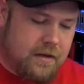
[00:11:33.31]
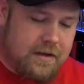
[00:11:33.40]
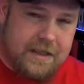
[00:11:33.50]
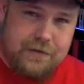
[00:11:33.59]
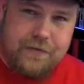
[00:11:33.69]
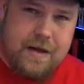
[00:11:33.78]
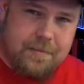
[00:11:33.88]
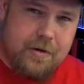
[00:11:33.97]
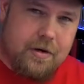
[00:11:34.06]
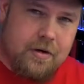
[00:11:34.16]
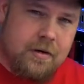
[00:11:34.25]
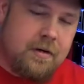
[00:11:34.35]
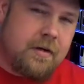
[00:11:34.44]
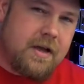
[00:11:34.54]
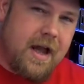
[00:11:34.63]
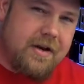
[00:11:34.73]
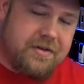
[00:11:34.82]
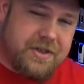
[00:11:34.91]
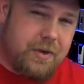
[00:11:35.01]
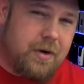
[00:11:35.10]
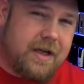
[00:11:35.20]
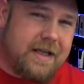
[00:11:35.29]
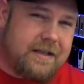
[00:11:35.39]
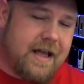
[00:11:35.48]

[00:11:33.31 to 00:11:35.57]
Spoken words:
less vapor, and you still want to get